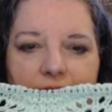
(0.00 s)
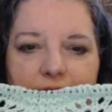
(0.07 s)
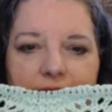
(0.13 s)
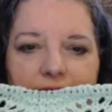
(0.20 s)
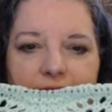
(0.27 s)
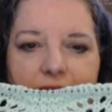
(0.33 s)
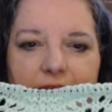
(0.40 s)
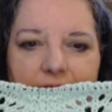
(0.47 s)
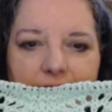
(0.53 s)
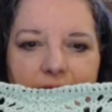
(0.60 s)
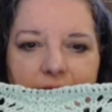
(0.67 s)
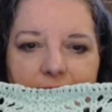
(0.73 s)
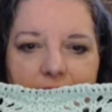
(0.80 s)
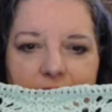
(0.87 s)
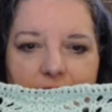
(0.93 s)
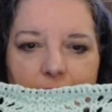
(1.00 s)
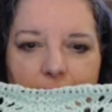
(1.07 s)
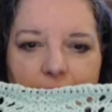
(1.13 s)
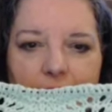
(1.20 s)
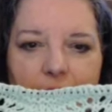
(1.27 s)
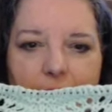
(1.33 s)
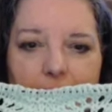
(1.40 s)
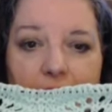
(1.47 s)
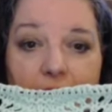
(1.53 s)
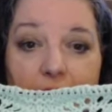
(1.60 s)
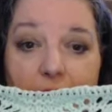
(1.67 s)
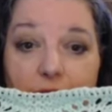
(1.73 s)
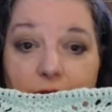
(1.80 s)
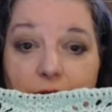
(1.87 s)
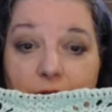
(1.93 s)
think it's coming
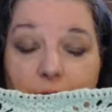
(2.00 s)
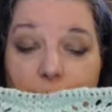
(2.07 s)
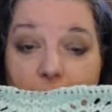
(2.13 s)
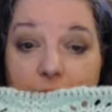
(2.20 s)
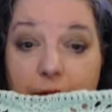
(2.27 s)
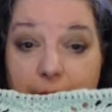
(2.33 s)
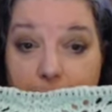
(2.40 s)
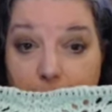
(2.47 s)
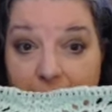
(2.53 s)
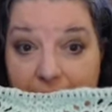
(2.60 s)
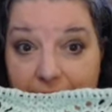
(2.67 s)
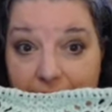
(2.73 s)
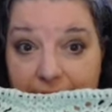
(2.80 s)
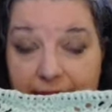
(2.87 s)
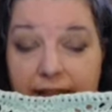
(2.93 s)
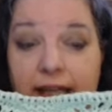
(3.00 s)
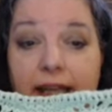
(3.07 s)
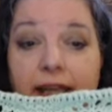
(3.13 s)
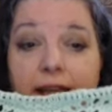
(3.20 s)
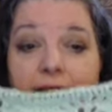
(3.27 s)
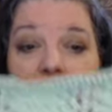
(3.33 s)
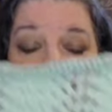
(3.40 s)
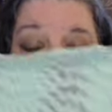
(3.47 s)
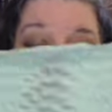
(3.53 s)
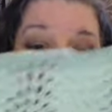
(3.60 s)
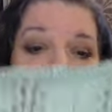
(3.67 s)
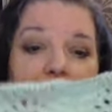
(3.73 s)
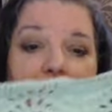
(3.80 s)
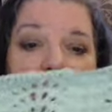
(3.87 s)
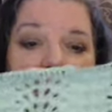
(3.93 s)
along quickly.
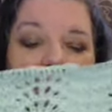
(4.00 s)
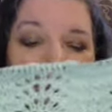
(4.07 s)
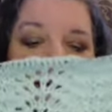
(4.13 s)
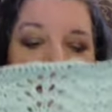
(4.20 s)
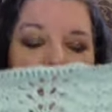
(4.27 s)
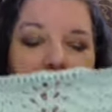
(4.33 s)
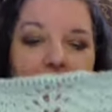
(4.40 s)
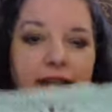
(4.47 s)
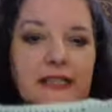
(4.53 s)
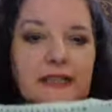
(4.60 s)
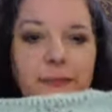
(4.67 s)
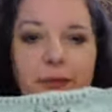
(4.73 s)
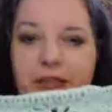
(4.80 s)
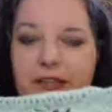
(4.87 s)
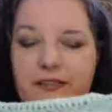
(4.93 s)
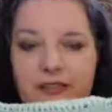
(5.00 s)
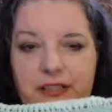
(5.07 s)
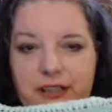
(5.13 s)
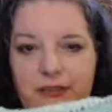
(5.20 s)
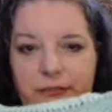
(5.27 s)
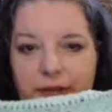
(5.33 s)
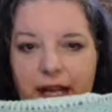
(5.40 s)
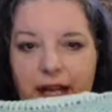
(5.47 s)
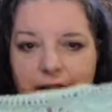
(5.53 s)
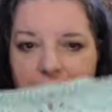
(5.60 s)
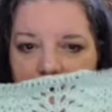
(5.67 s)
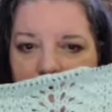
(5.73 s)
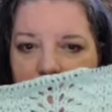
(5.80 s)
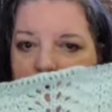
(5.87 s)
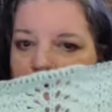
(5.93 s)
And that's because 3 out of
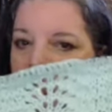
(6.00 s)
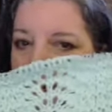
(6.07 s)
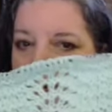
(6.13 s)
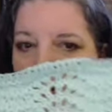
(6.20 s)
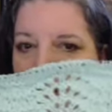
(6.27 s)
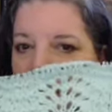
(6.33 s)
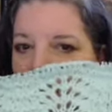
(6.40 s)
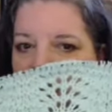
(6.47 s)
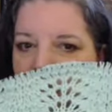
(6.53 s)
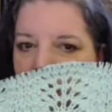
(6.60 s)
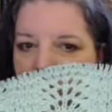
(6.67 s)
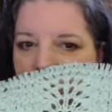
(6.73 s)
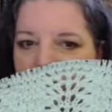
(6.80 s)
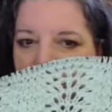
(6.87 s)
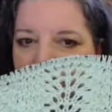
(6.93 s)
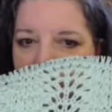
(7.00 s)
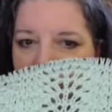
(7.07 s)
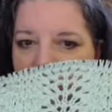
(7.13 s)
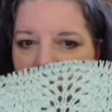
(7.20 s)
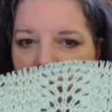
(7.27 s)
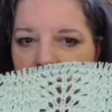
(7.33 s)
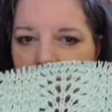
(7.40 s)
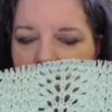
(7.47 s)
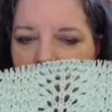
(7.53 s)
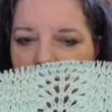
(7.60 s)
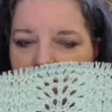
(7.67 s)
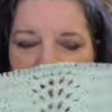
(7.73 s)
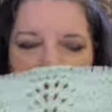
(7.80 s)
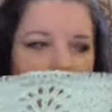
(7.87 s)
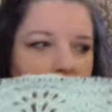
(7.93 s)
the 4 rows are just,
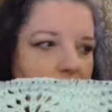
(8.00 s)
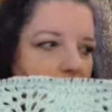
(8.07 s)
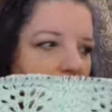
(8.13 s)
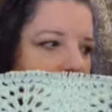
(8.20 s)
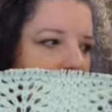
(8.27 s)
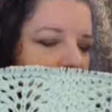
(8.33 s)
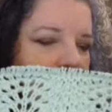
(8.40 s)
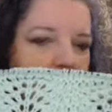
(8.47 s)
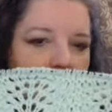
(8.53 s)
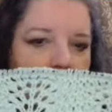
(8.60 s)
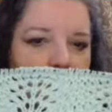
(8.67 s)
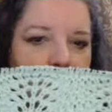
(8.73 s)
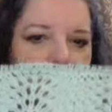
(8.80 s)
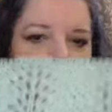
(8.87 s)
straight across. So